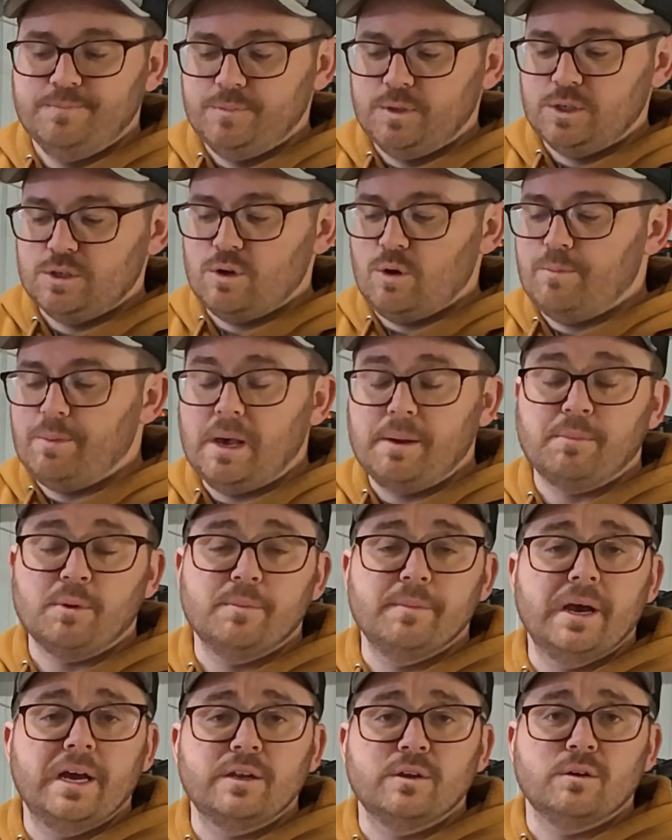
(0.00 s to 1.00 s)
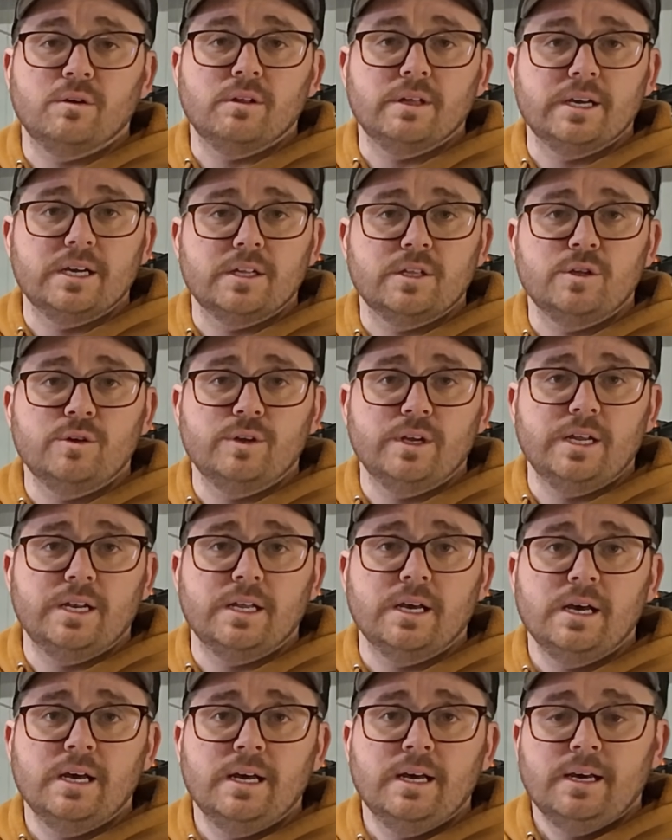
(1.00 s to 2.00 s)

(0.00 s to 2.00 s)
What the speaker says: There's no paper manual included,